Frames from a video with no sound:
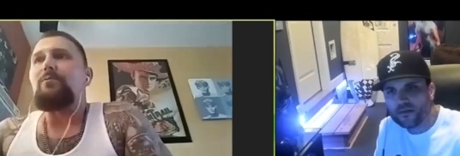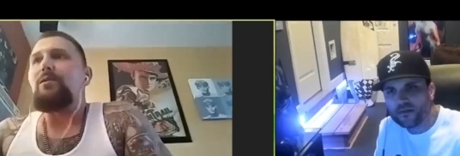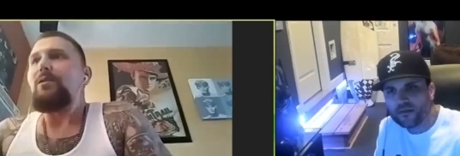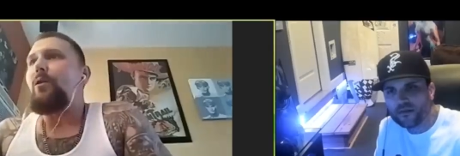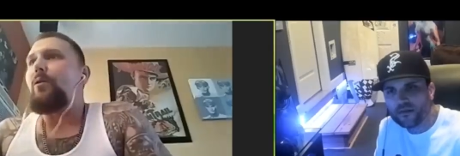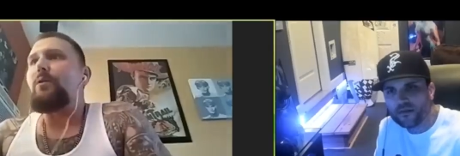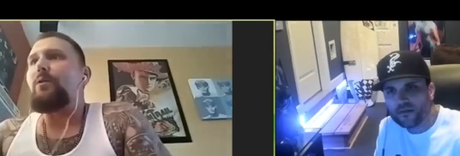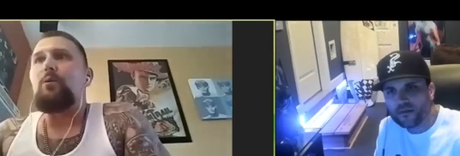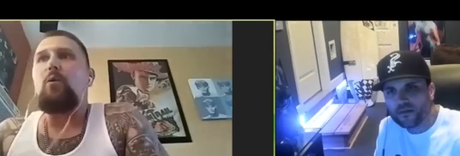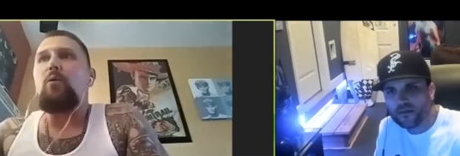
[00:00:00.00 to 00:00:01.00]
Speaker 1: you know,
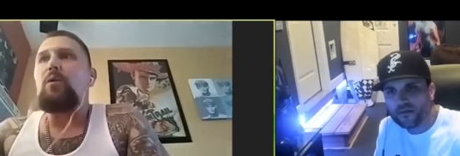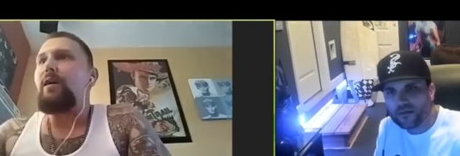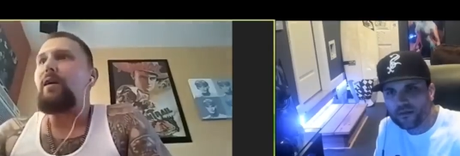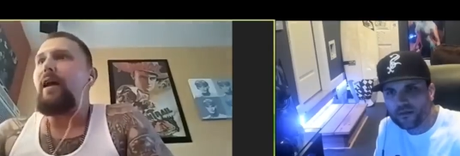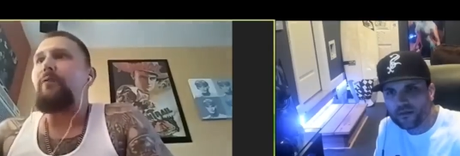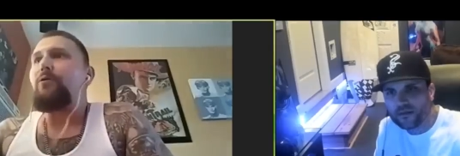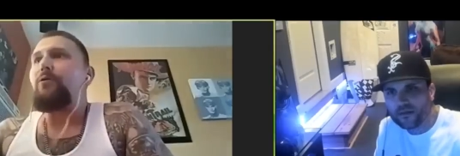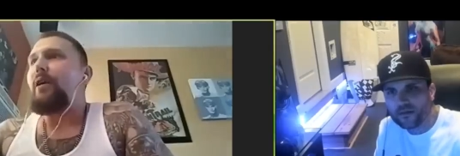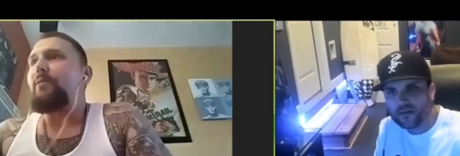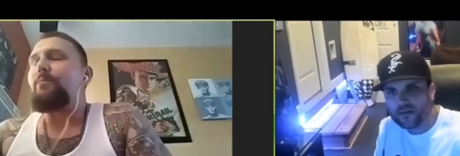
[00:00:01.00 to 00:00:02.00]
them going in after
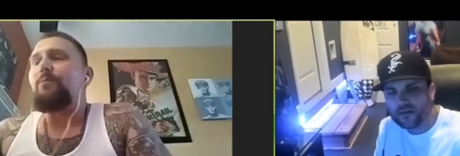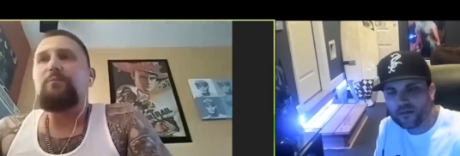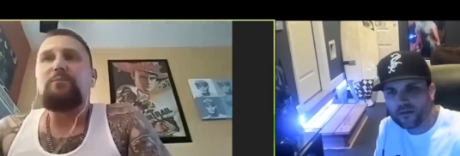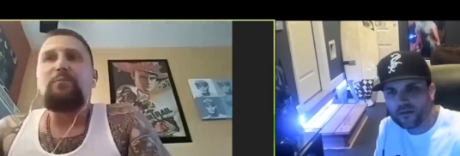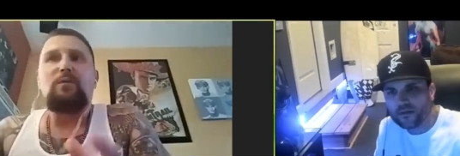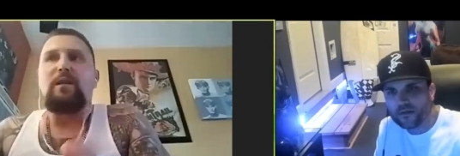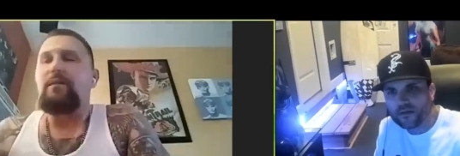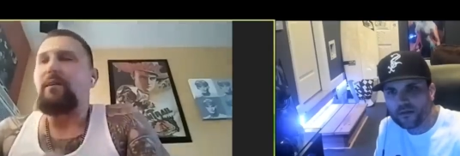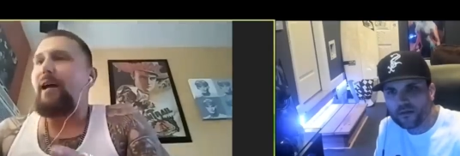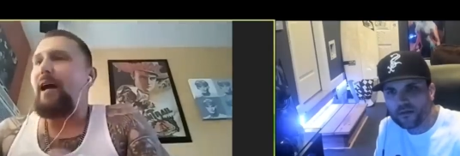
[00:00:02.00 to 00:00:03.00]
they
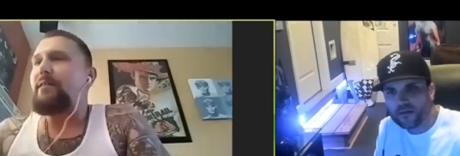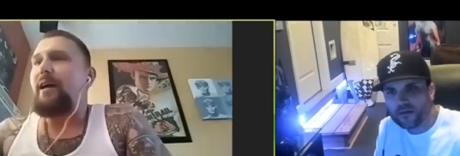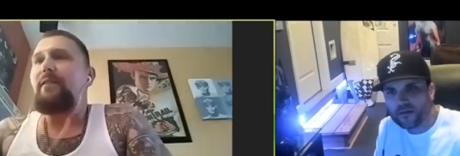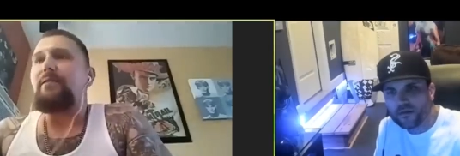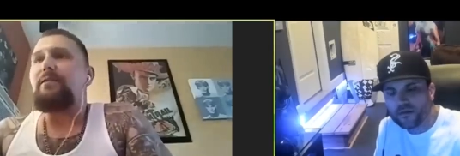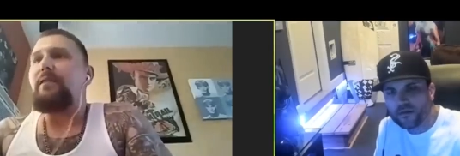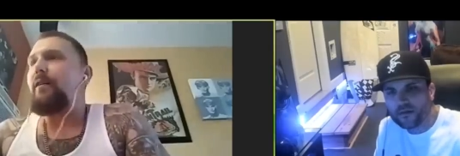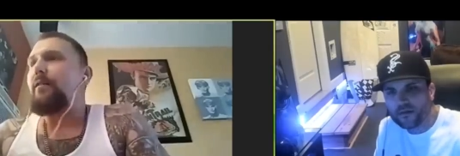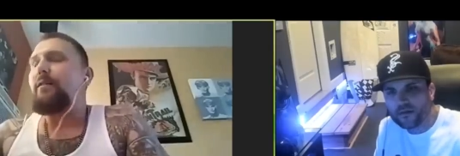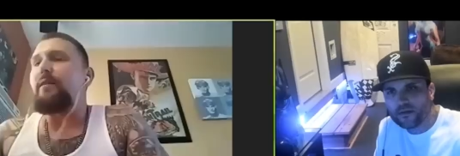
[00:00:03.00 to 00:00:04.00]
get the guys out of the
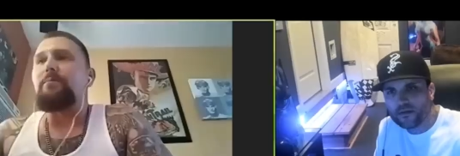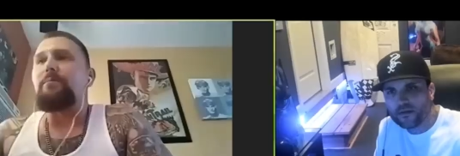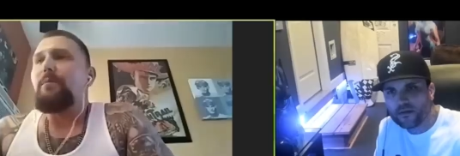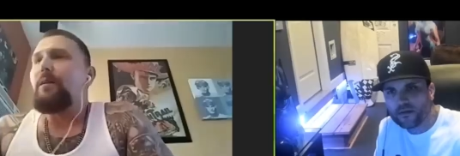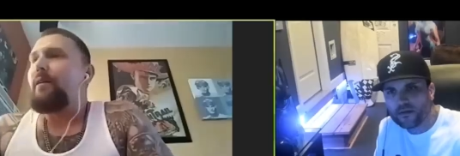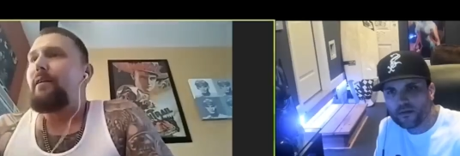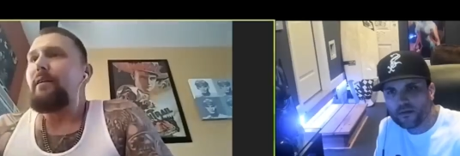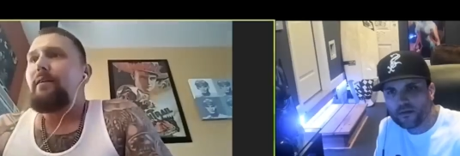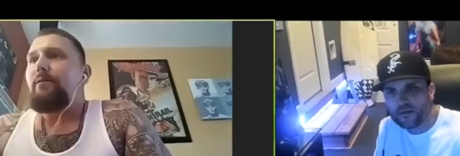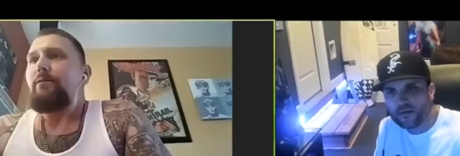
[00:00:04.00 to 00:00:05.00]
cell and them
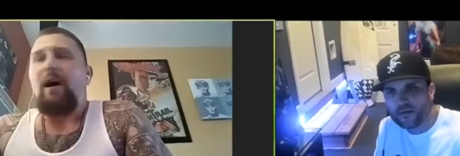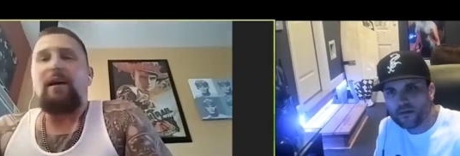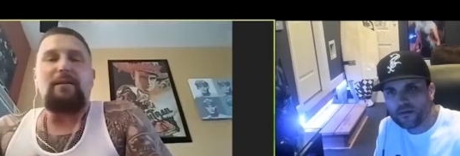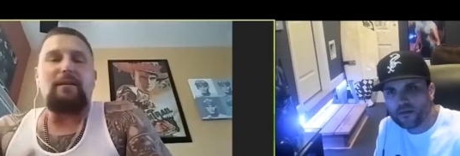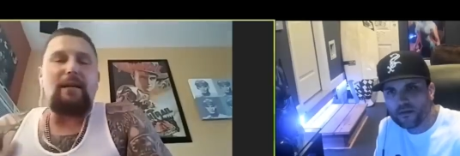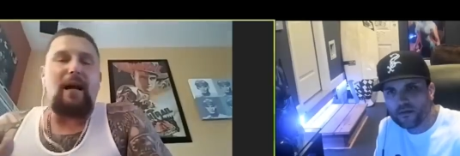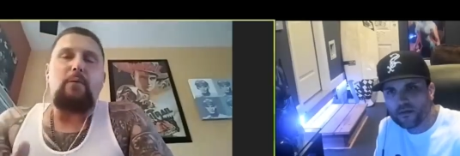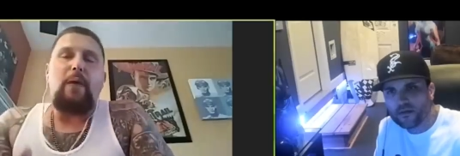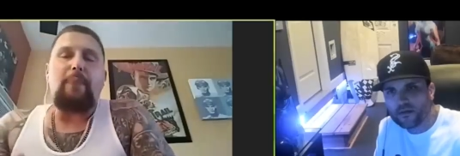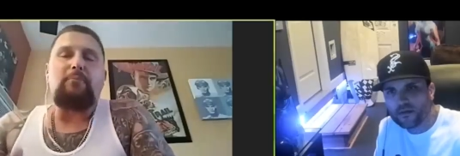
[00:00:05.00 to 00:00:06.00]
finding the guy
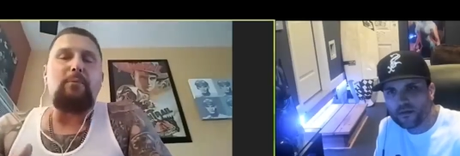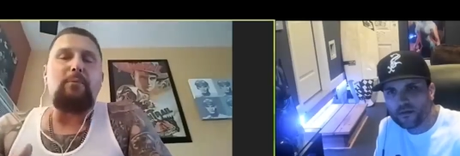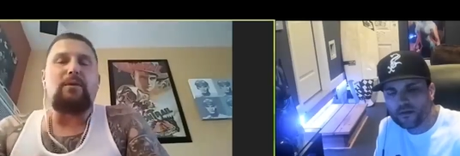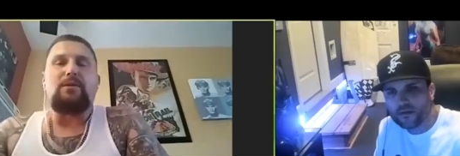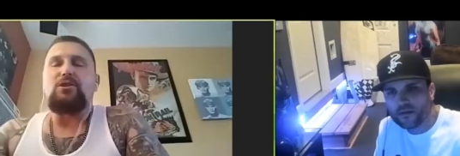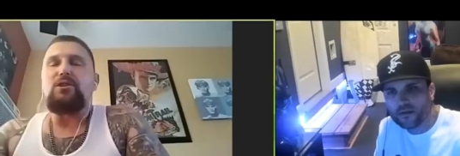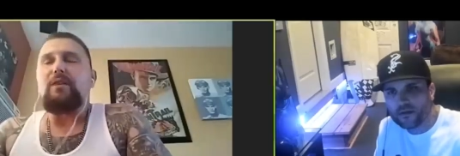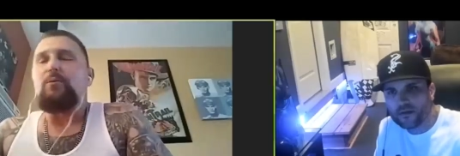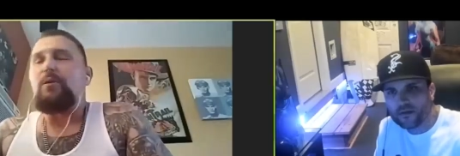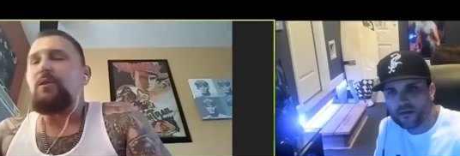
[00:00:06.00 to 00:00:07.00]
wrapped up in the
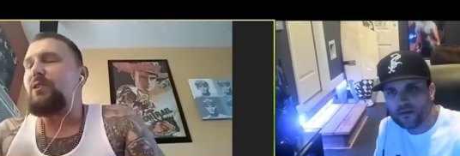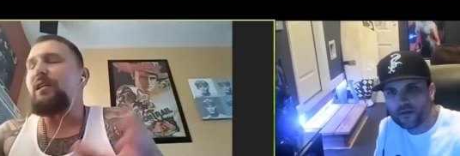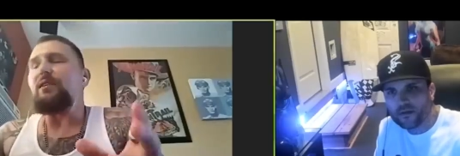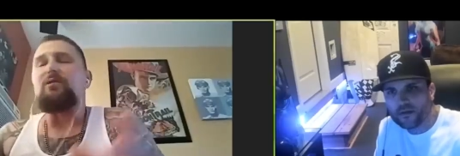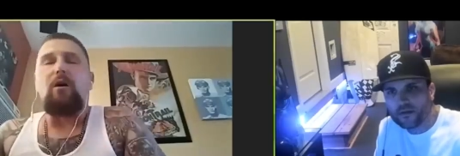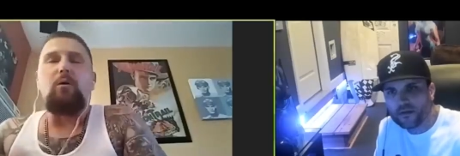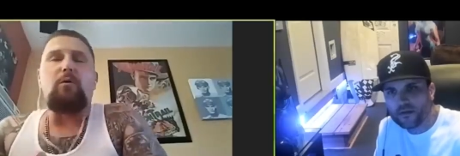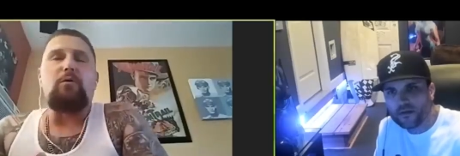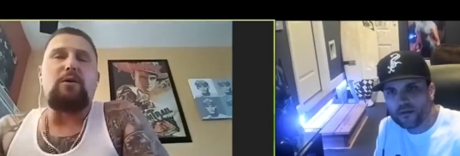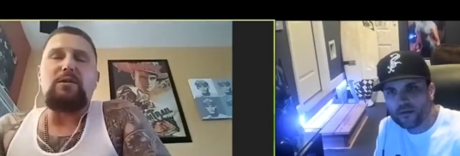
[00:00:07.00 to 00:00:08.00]
sheet with his teeth all
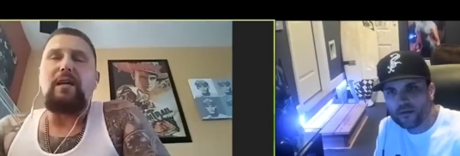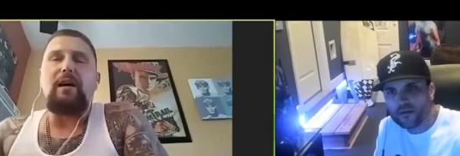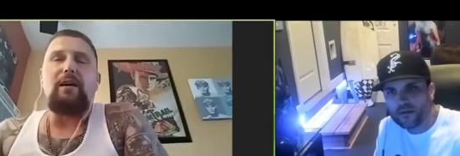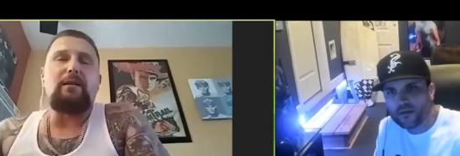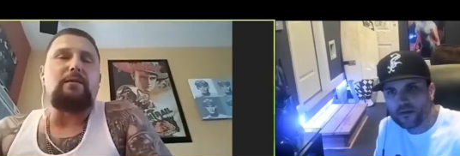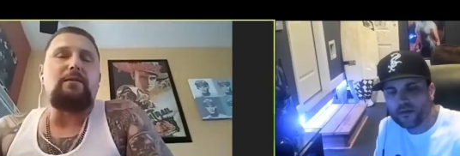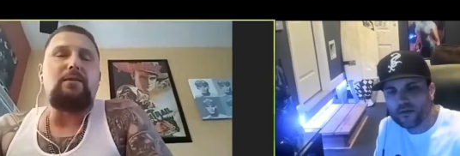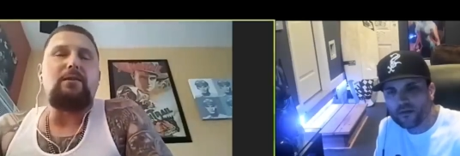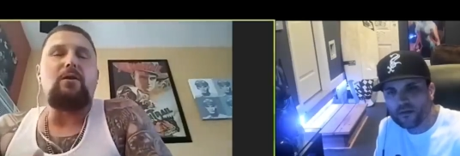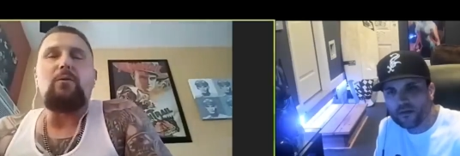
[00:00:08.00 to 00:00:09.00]
over the cell and,
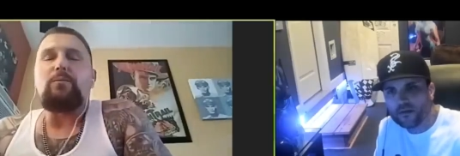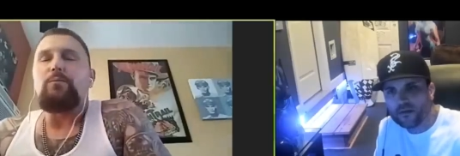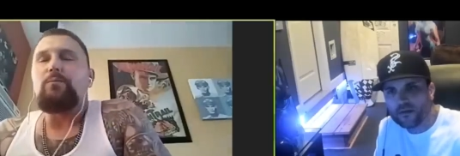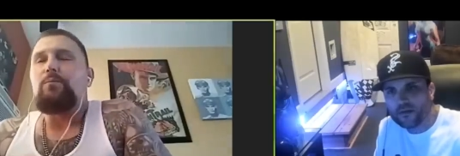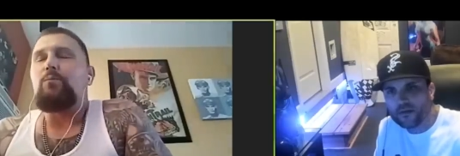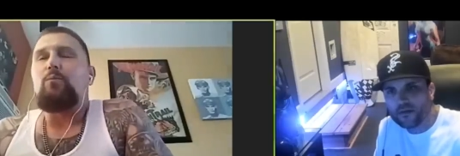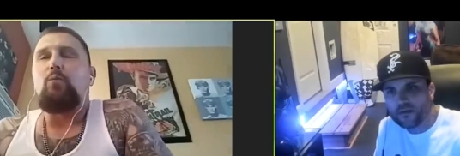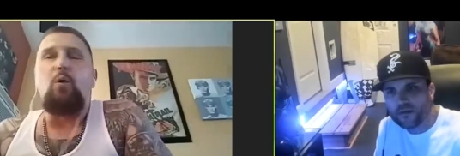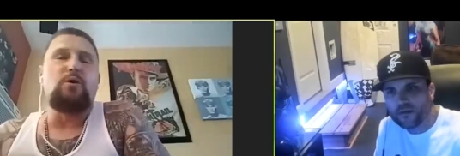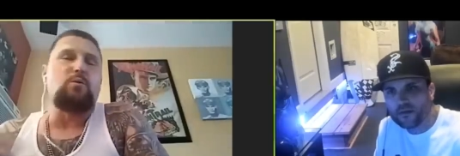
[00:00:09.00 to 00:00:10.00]
you know,
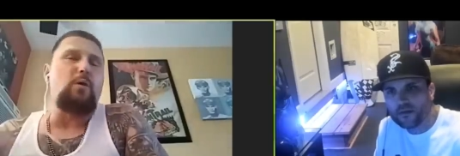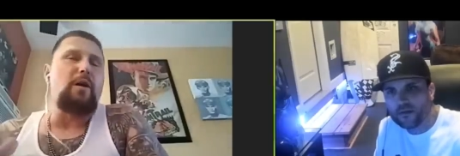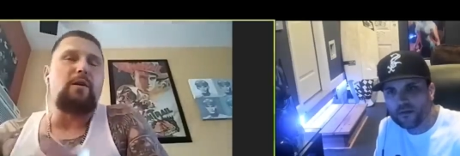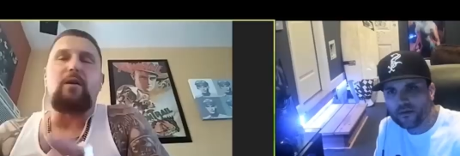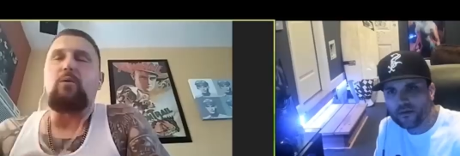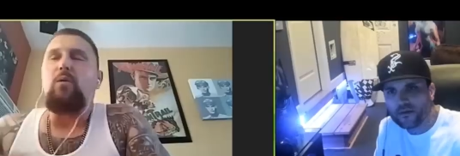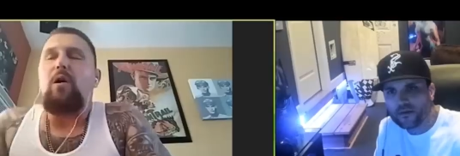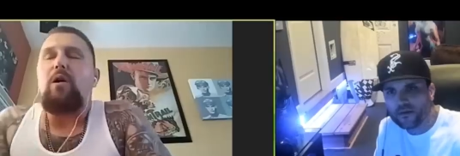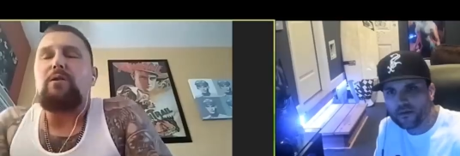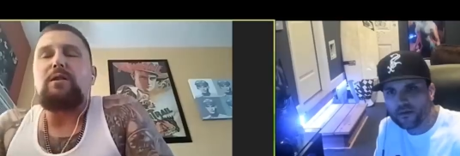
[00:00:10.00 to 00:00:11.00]
words written on the
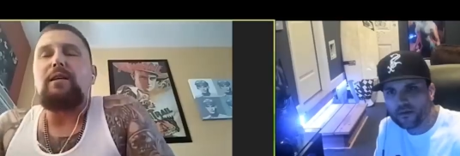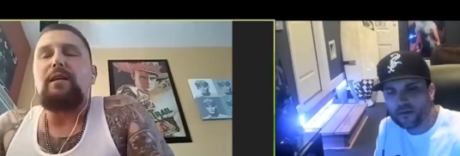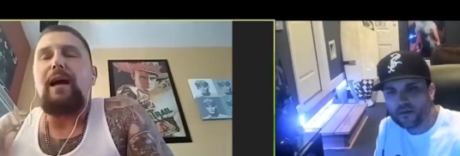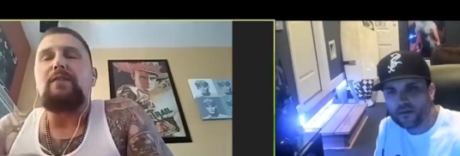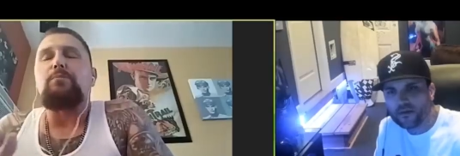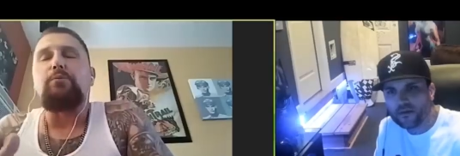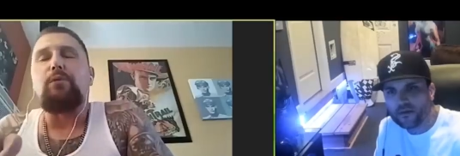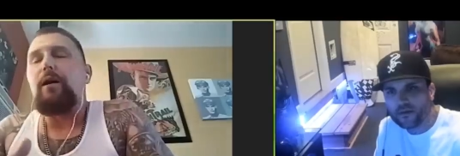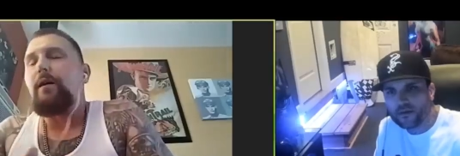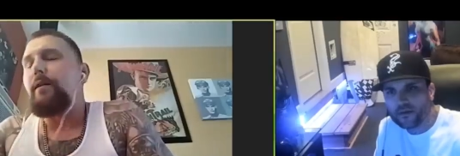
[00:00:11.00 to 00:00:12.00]
walls and the guy's
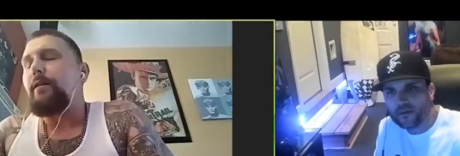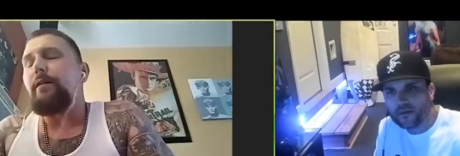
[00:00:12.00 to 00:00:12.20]
blood.